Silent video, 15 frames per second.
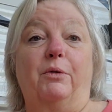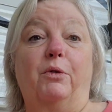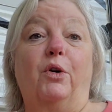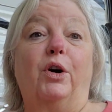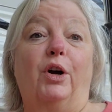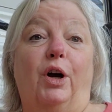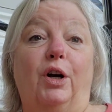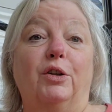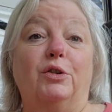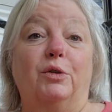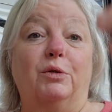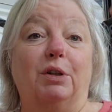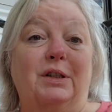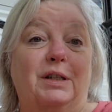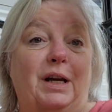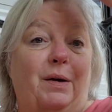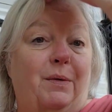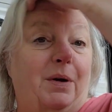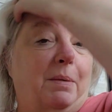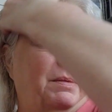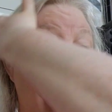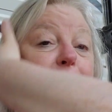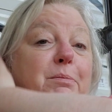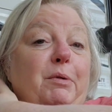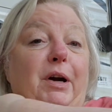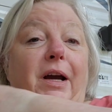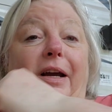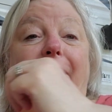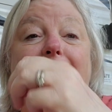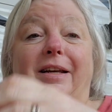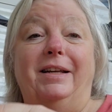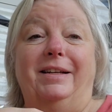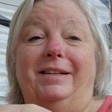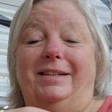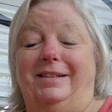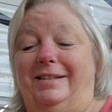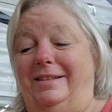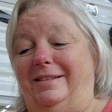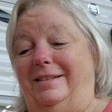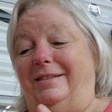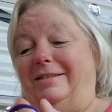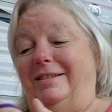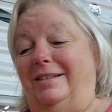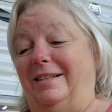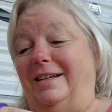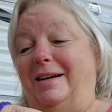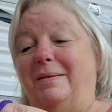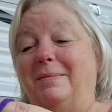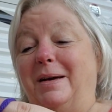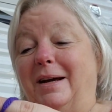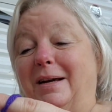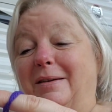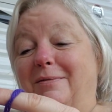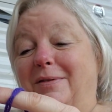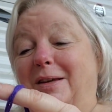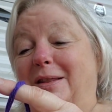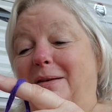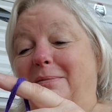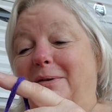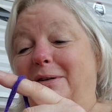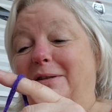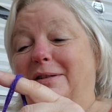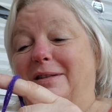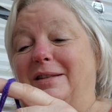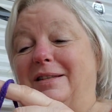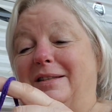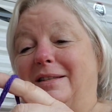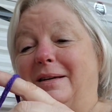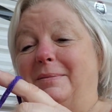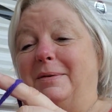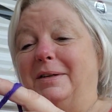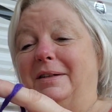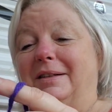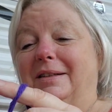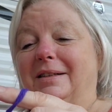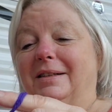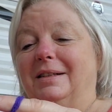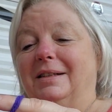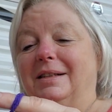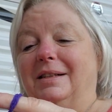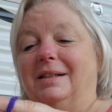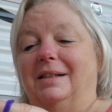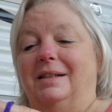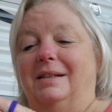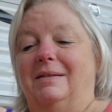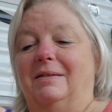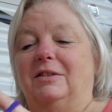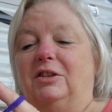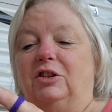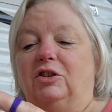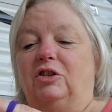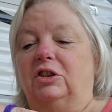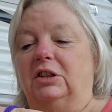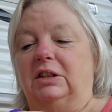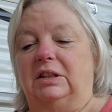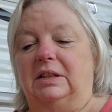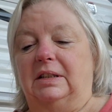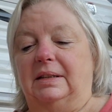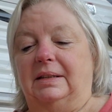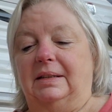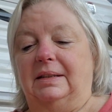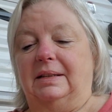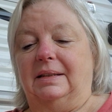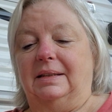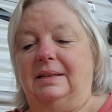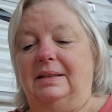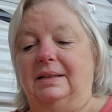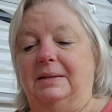Roy also does not want to be sprayed. so he's like, I'm not going to feed the birds this summer which usually he doesn't.